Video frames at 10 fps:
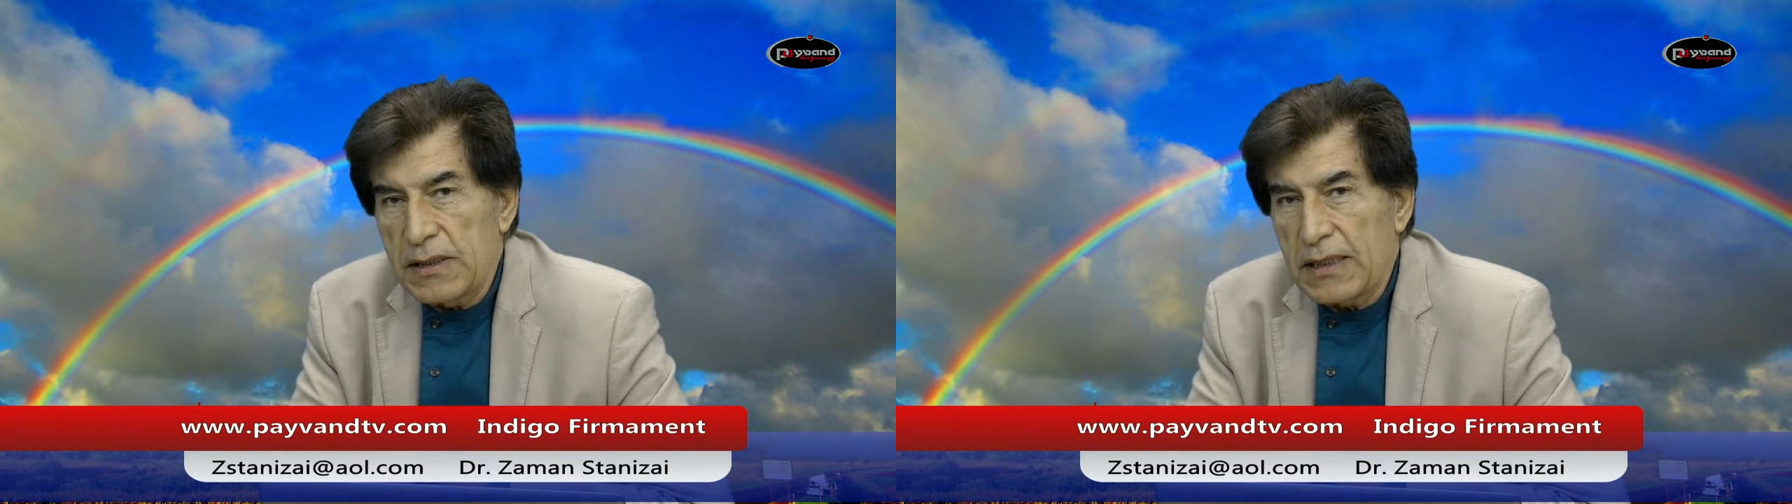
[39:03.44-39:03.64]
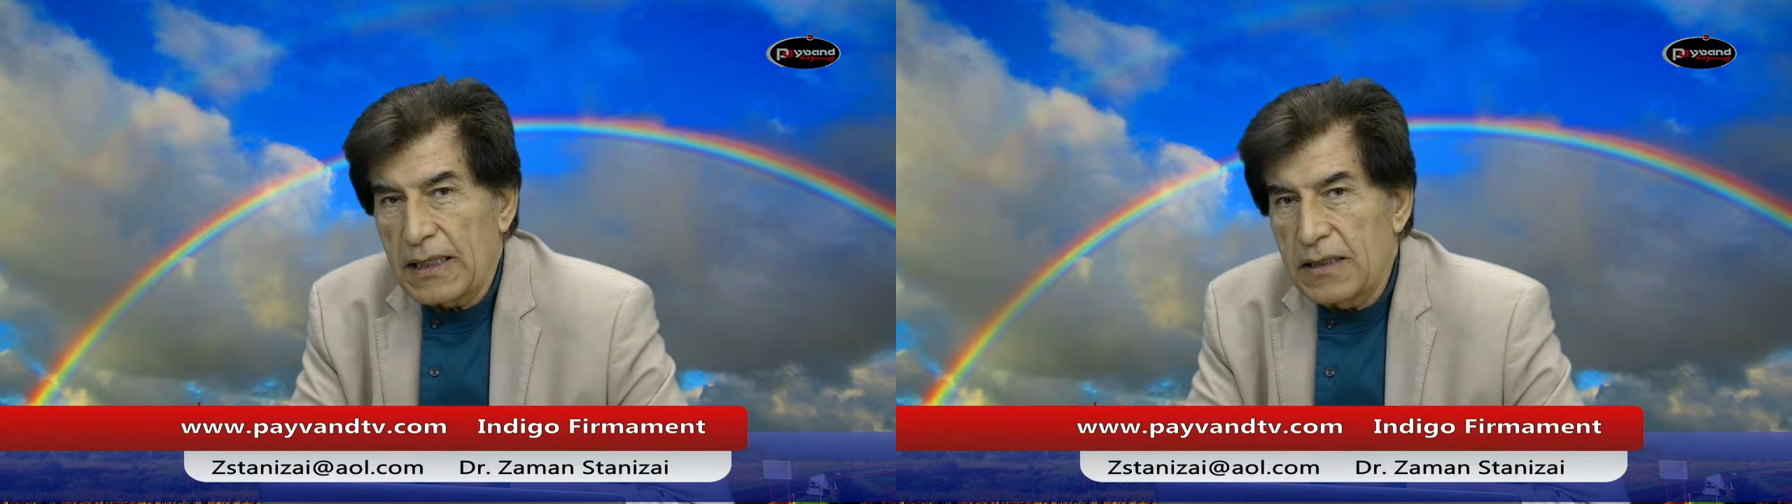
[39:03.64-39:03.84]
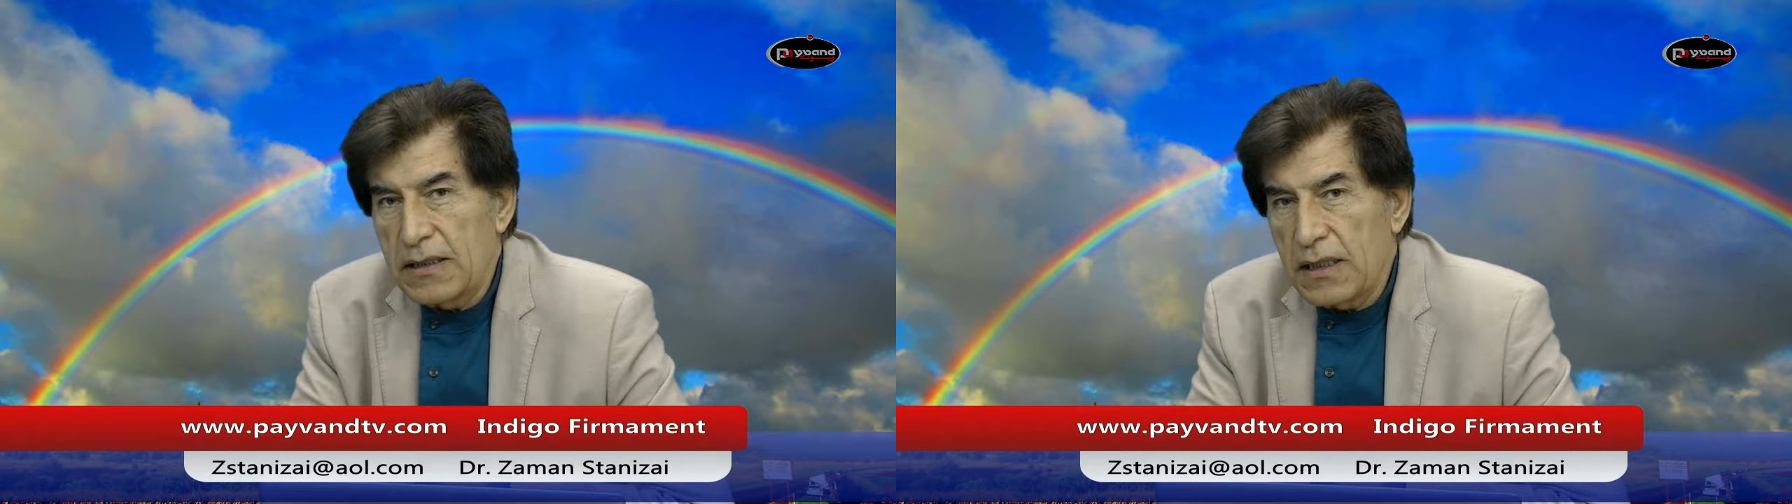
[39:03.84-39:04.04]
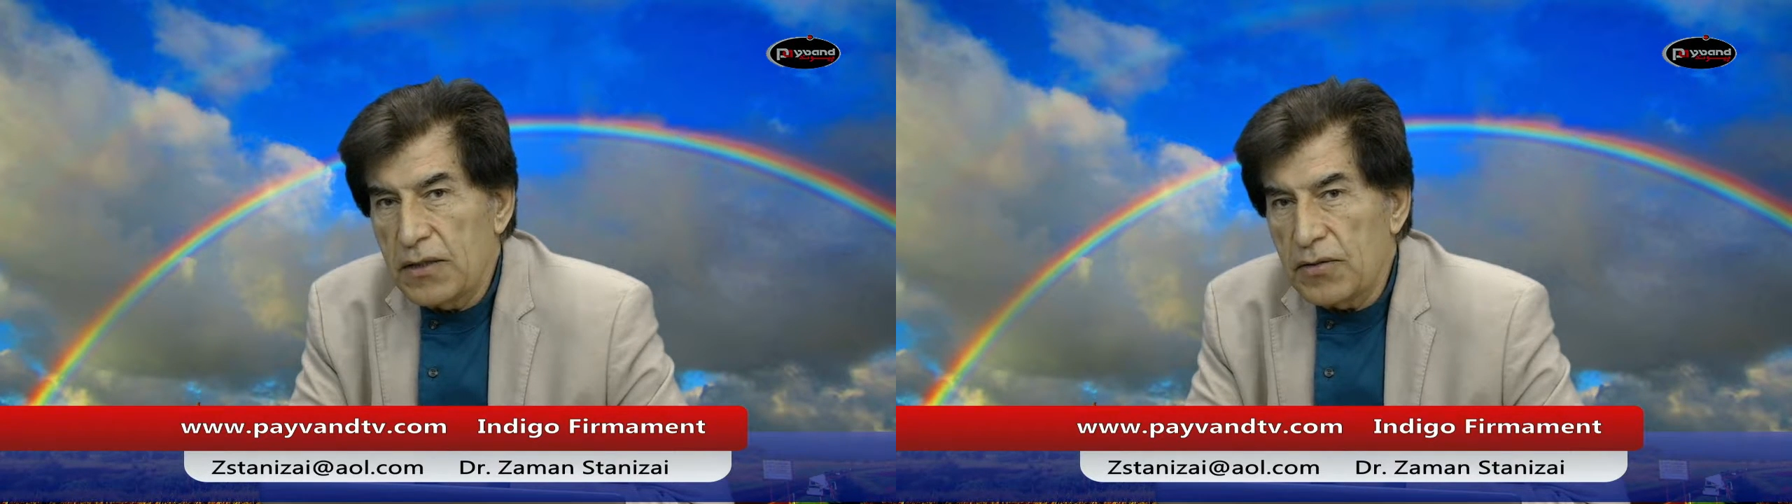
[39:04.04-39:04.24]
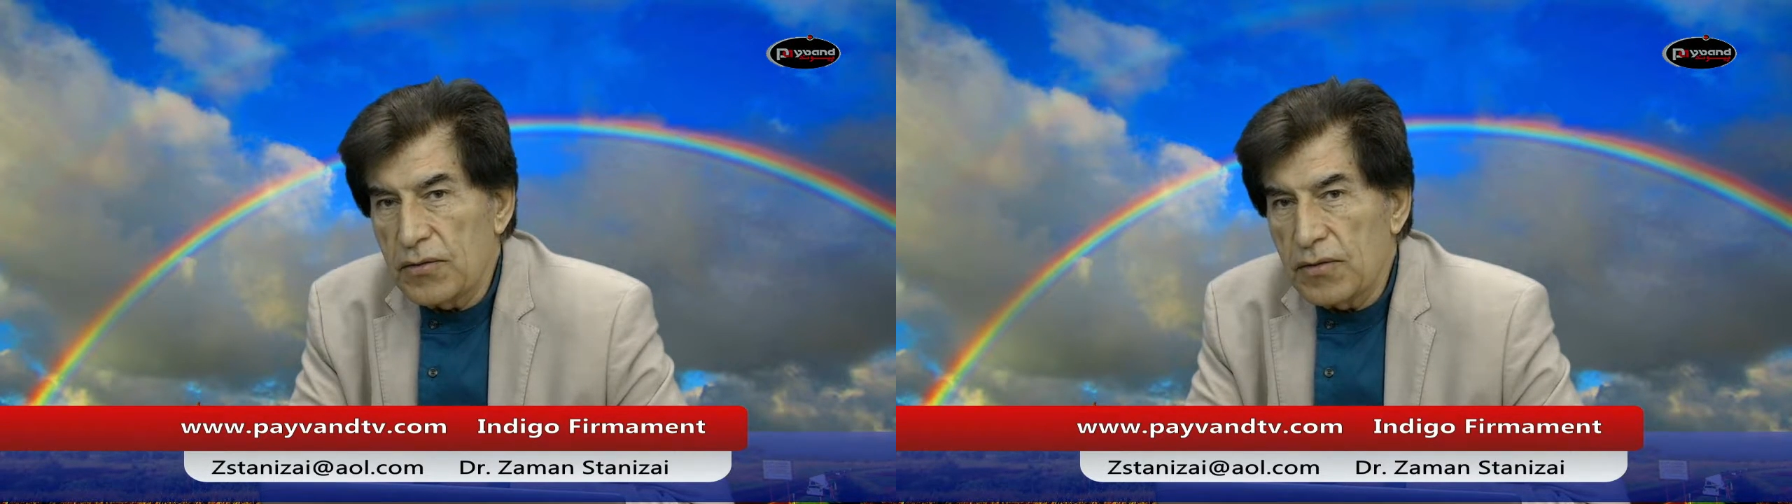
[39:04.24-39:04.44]

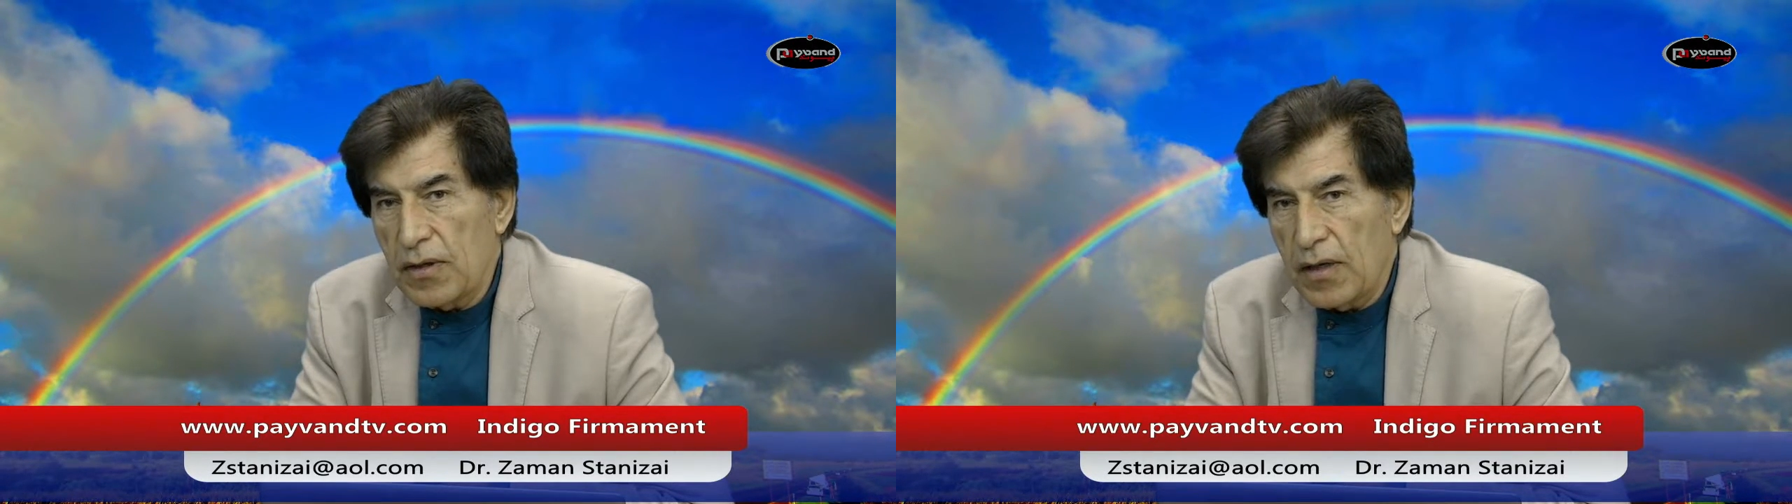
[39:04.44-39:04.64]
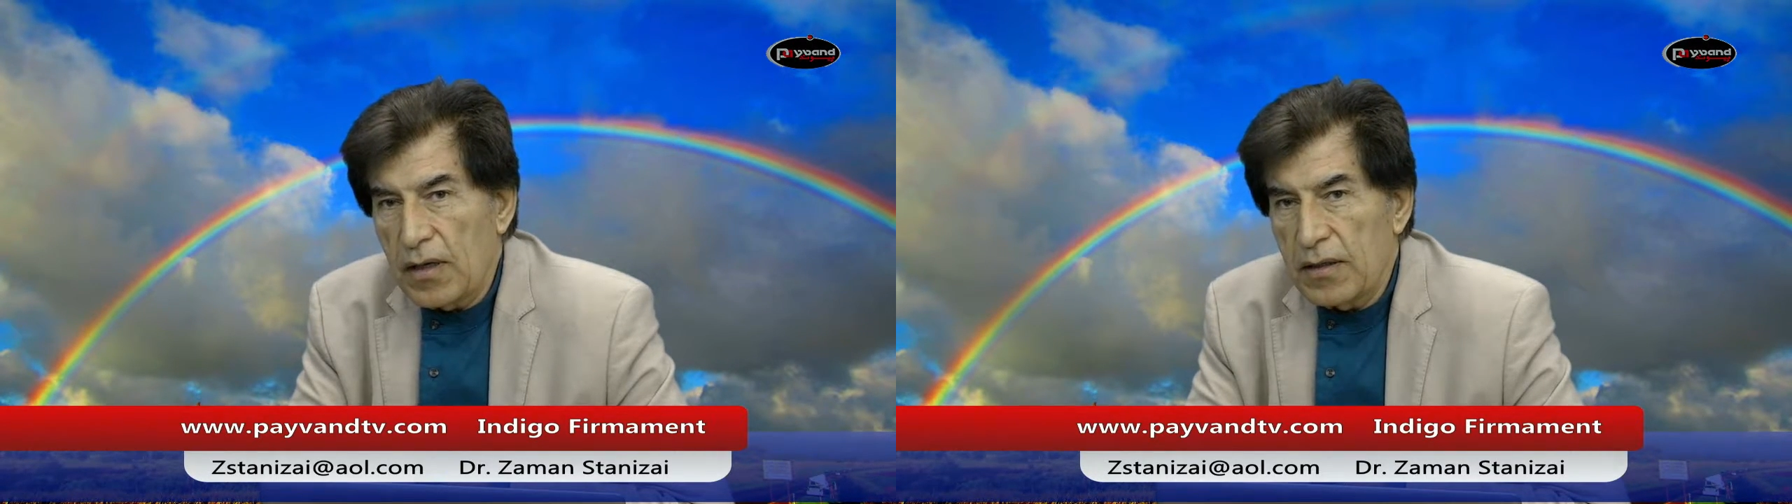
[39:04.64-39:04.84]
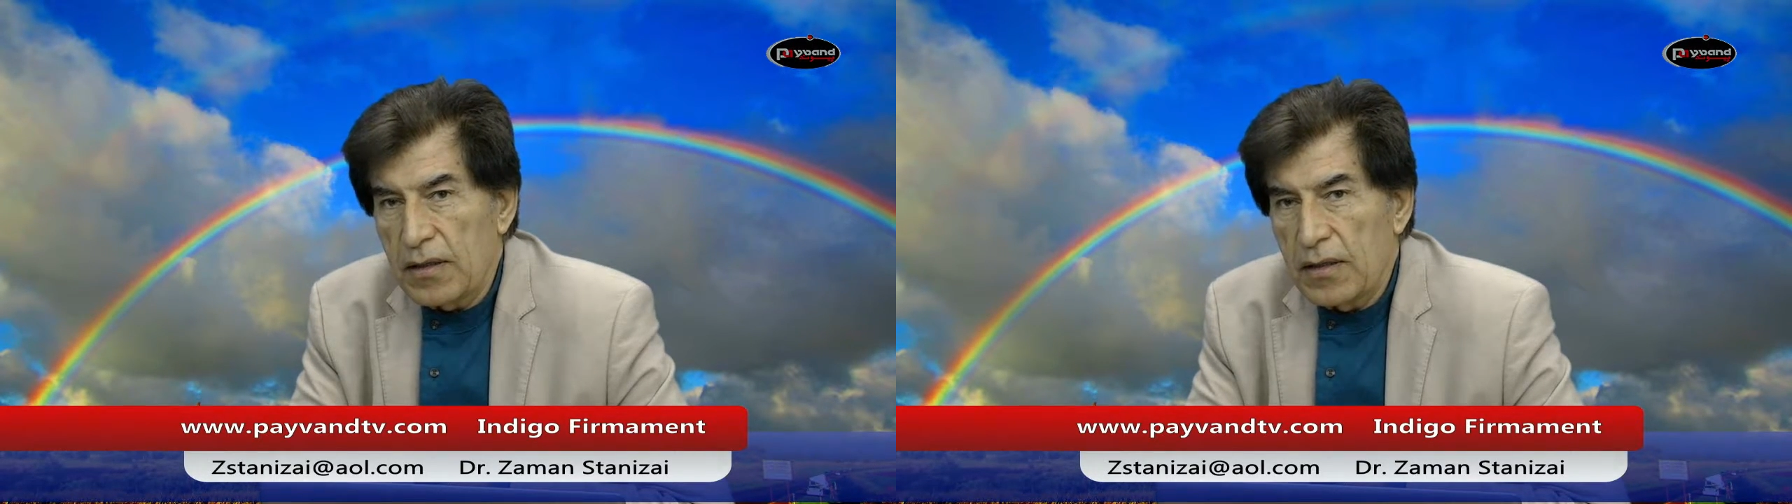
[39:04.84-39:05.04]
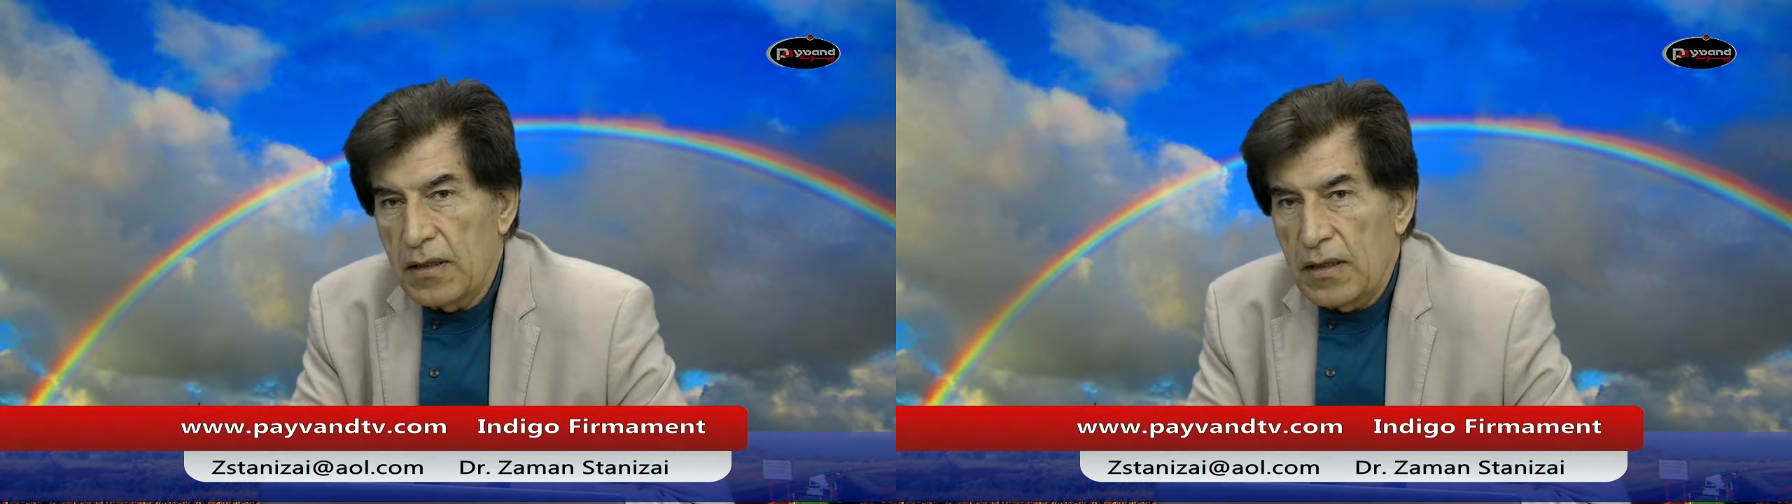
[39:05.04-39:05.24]
continued on